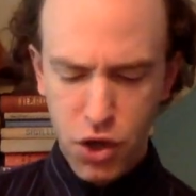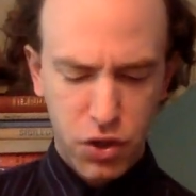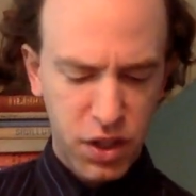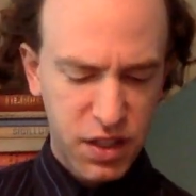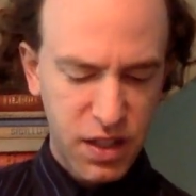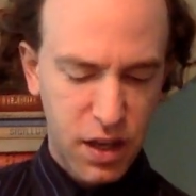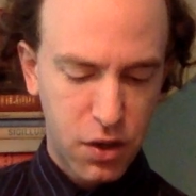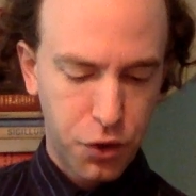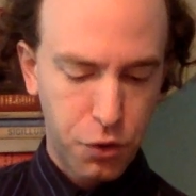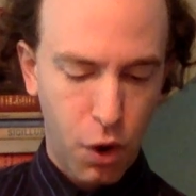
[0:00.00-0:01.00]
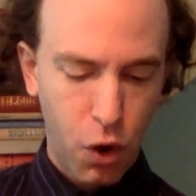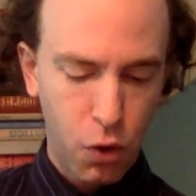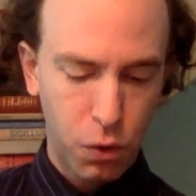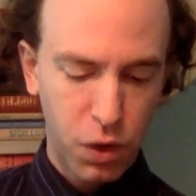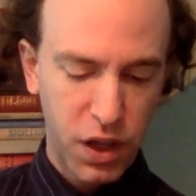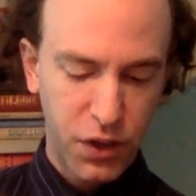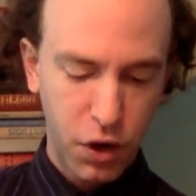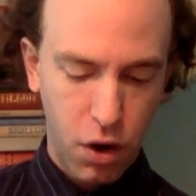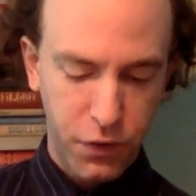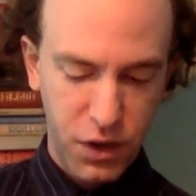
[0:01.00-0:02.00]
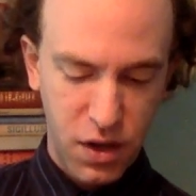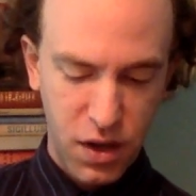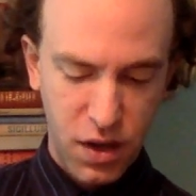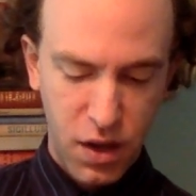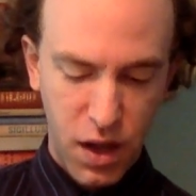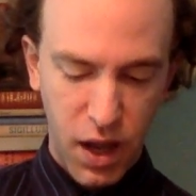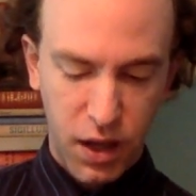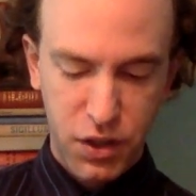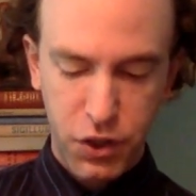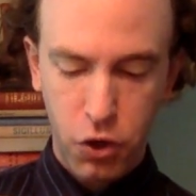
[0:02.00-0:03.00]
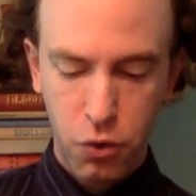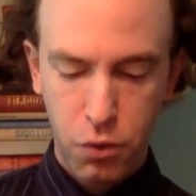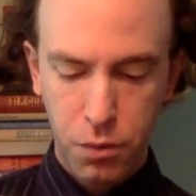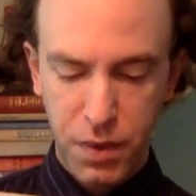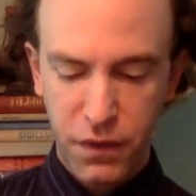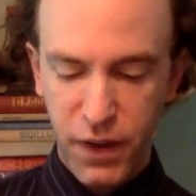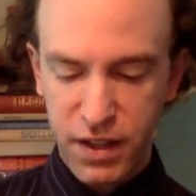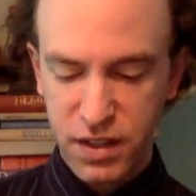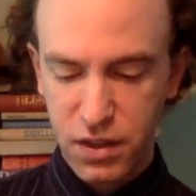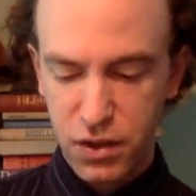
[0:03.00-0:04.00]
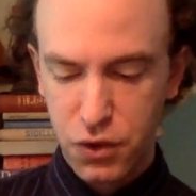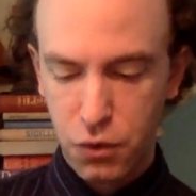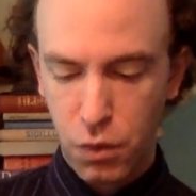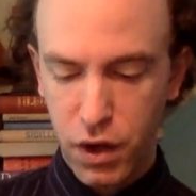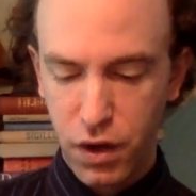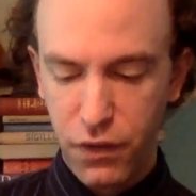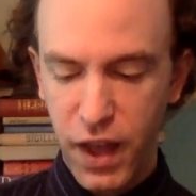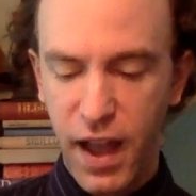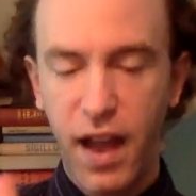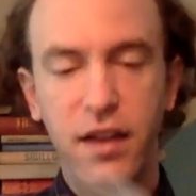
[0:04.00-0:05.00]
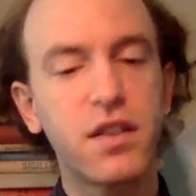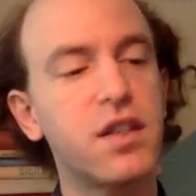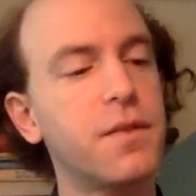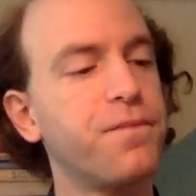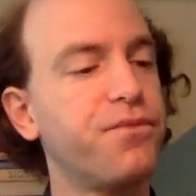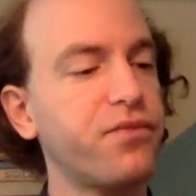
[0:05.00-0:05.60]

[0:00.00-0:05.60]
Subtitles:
should extend through a hole in the coffin, and so be fastened to one of the hands